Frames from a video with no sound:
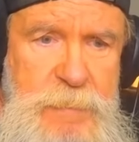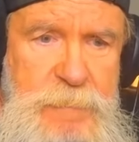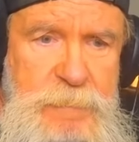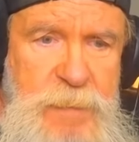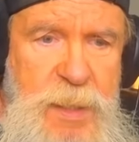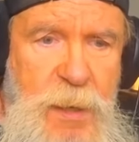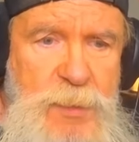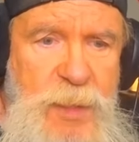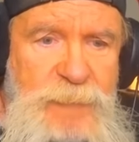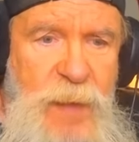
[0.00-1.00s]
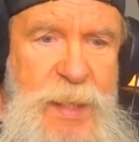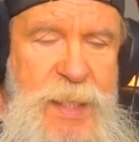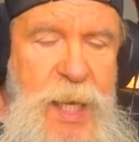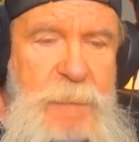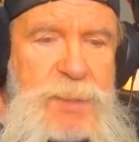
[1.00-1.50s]
Because if they
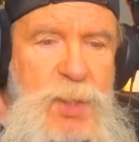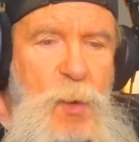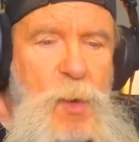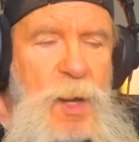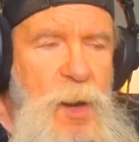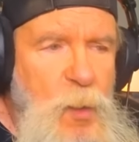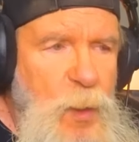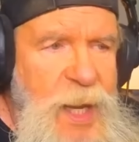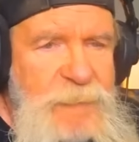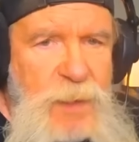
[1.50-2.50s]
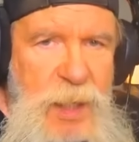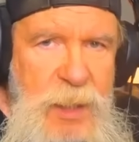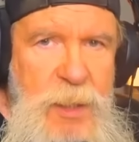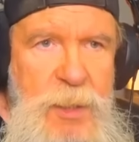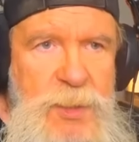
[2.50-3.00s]
keep showing, oh, we have
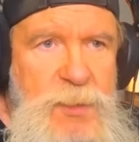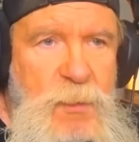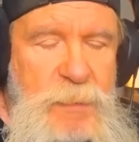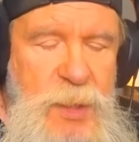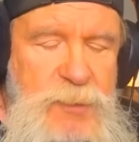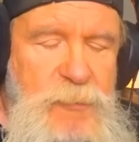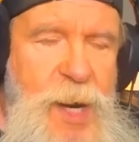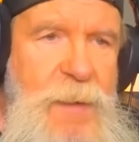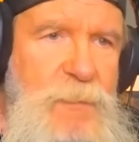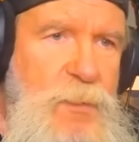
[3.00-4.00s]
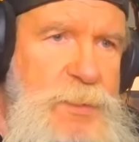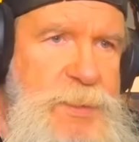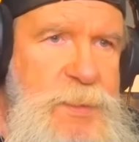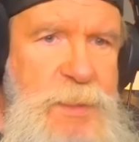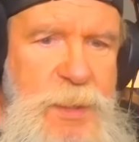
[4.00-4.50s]
lenience toward these drivers
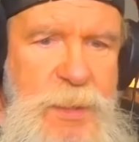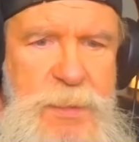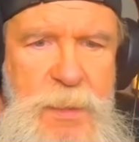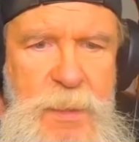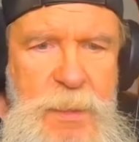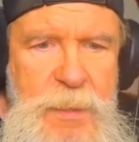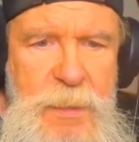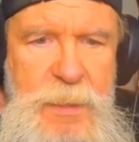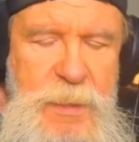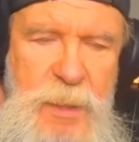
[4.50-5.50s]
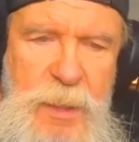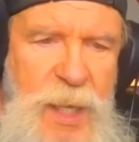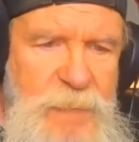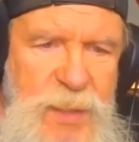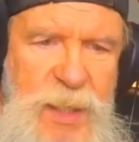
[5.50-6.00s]
and this, it doesn't
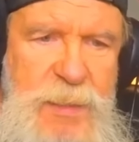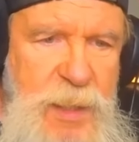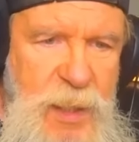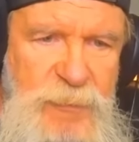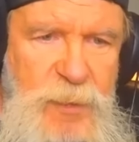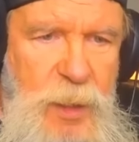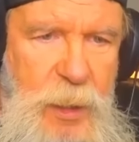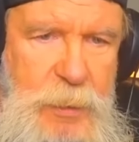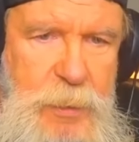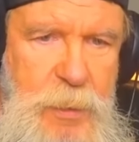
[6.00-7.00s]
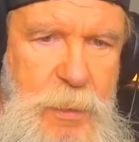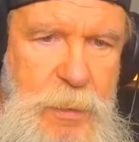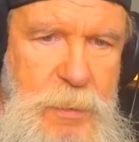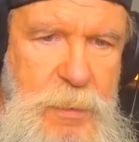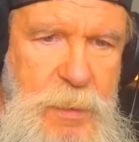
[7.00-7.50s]
have any teeth in it.
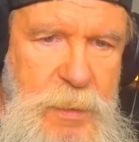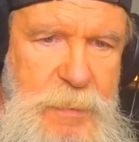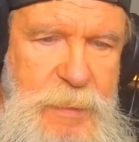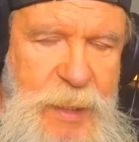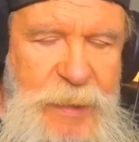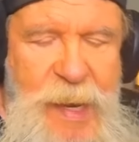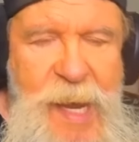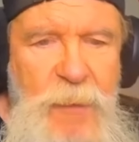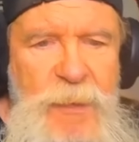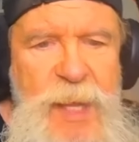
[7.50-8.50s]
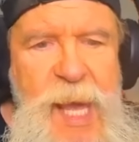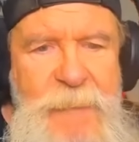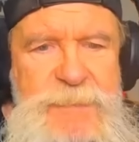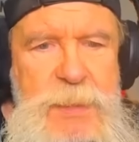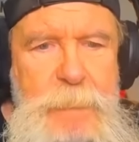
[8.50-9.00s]
And now they
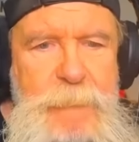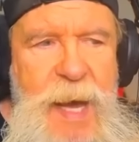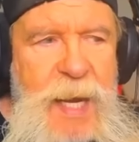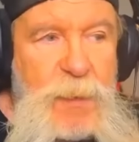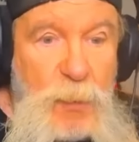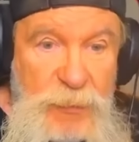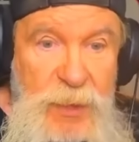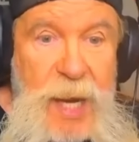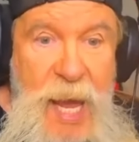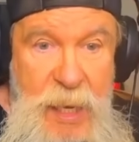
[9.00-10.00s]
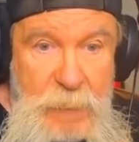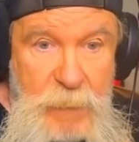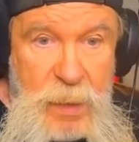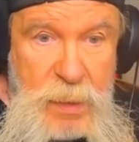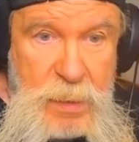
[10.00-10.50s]
have somebody with a
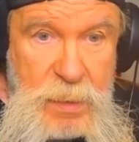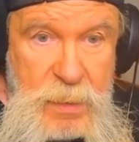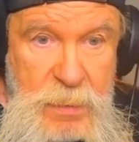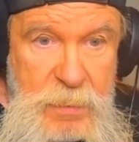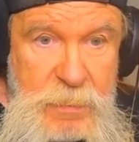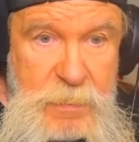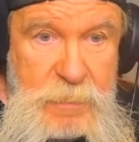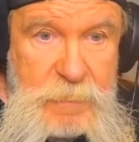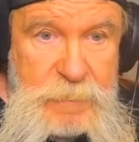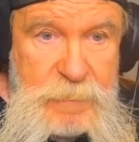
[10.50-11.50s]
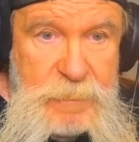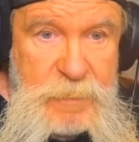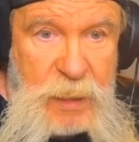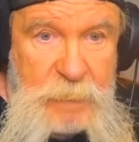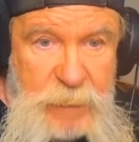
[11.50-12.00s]
name
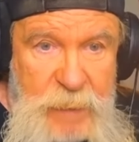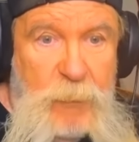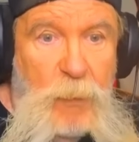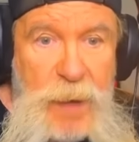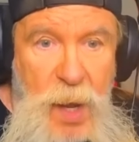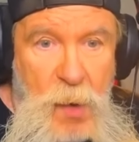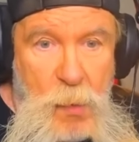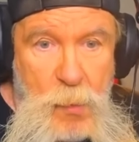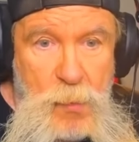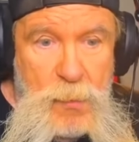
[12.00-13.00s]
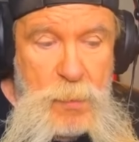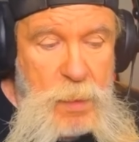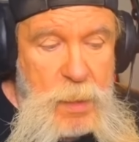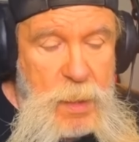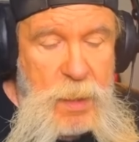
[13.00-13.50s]
that people know.
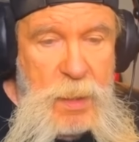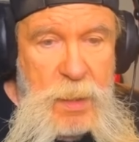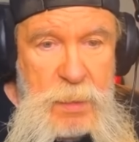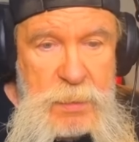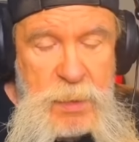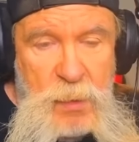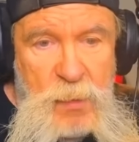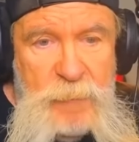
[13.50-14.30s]
So if